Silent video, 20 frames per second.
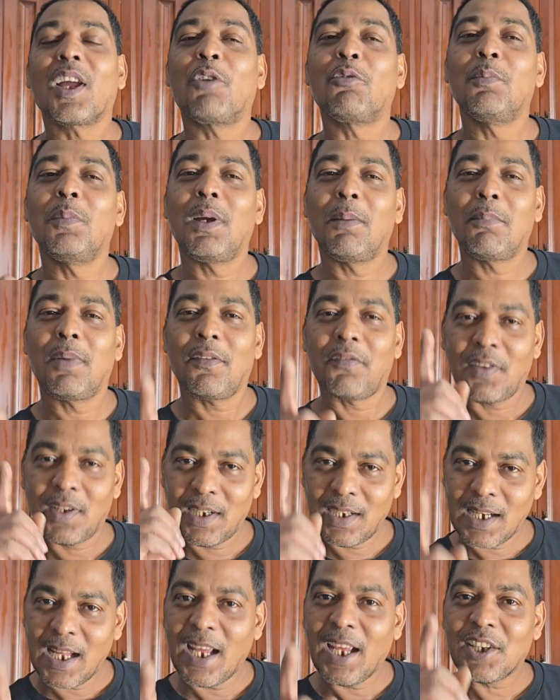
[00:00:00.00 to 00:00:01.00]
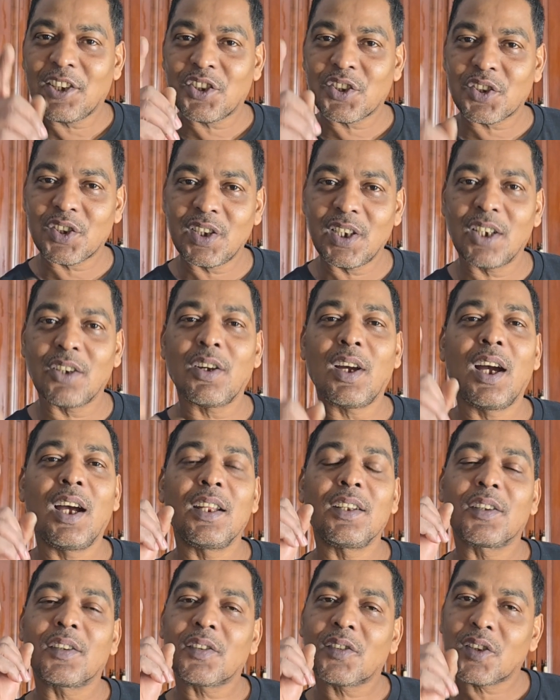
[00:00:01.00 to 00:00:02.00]
And remember to like, share,
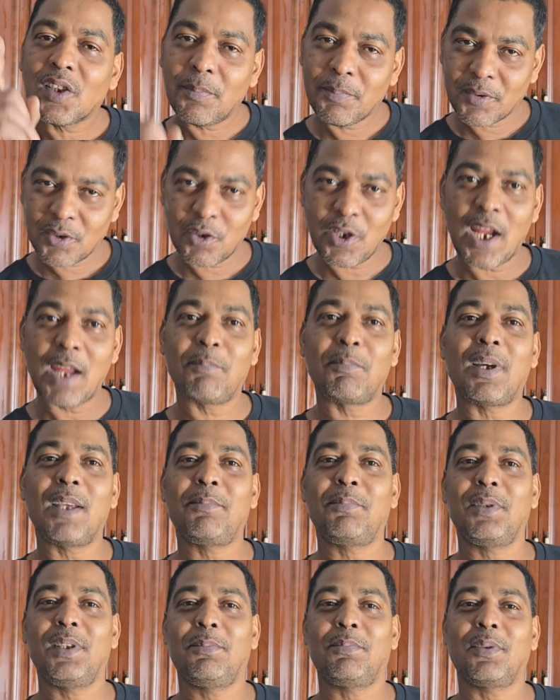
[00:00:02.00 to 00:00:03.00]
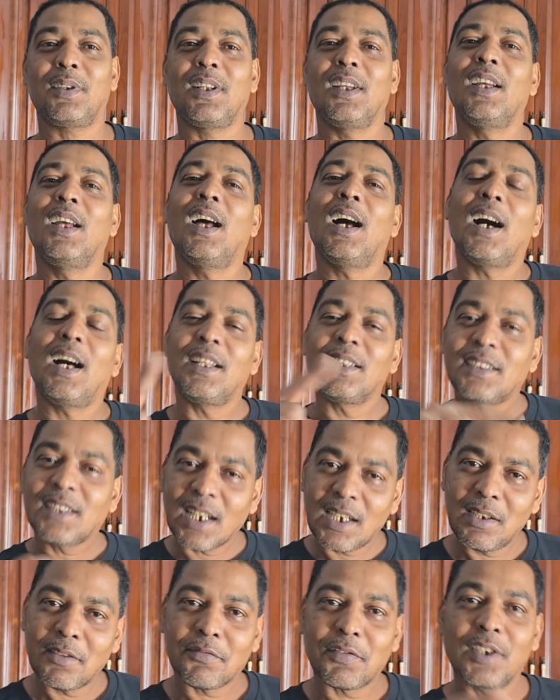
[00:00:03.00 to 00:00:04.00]
and subscribe, my people. And
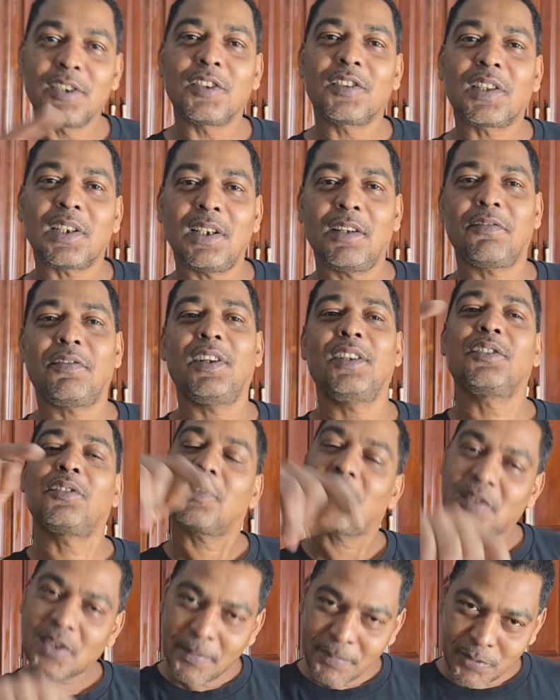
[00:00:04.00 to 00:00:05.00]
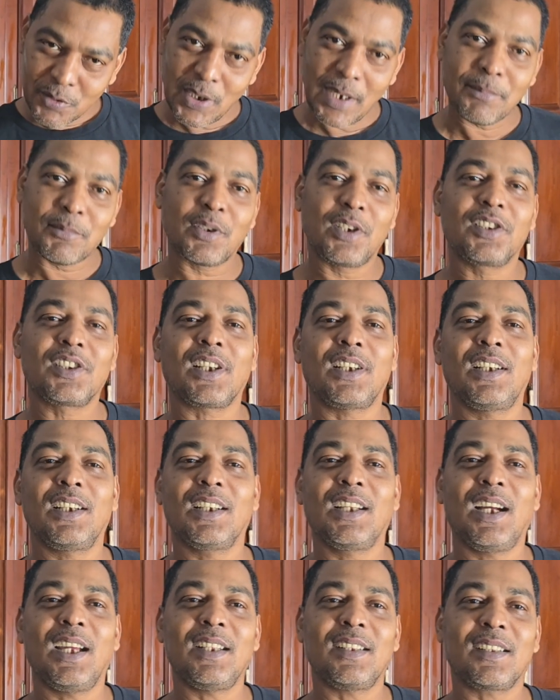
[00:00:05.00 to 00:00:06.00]
tell a friend to subscribe to the channel,
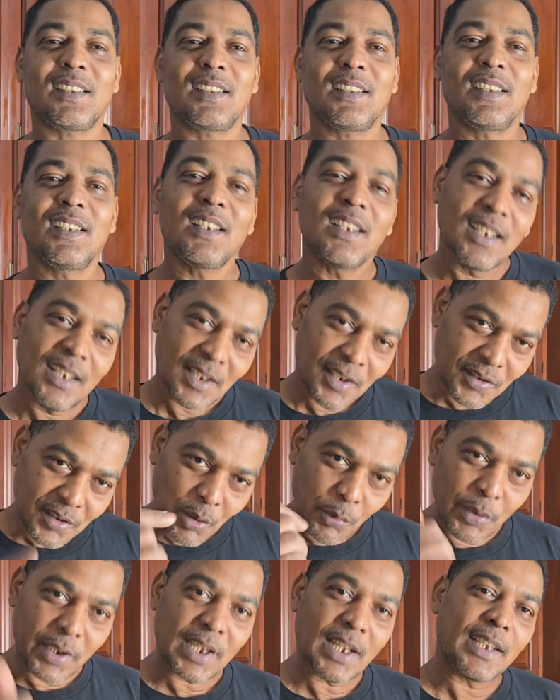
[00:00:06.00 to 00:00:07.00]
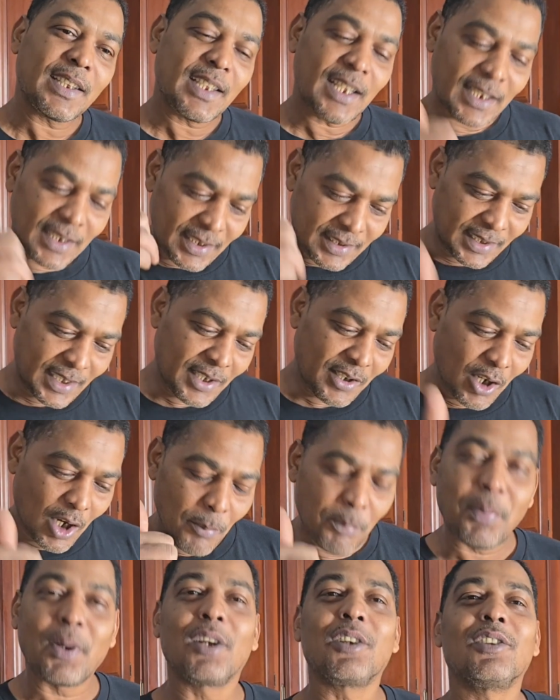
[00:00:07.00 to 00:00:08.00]
guys. So we can get the thing
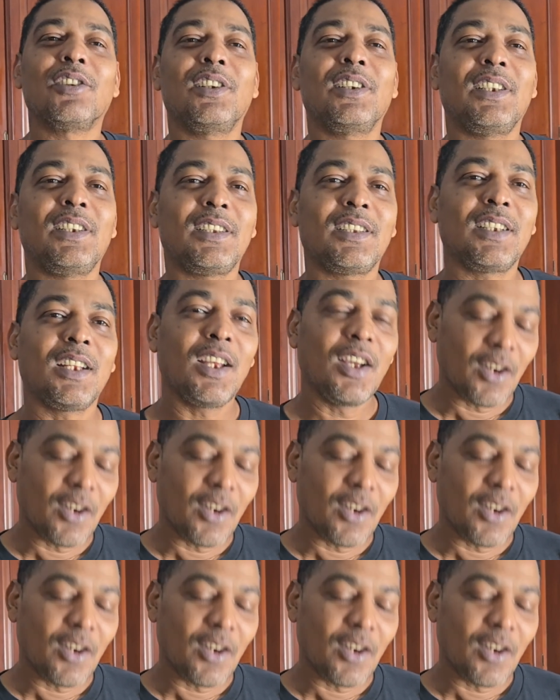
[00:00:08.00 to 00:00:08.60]
up and running.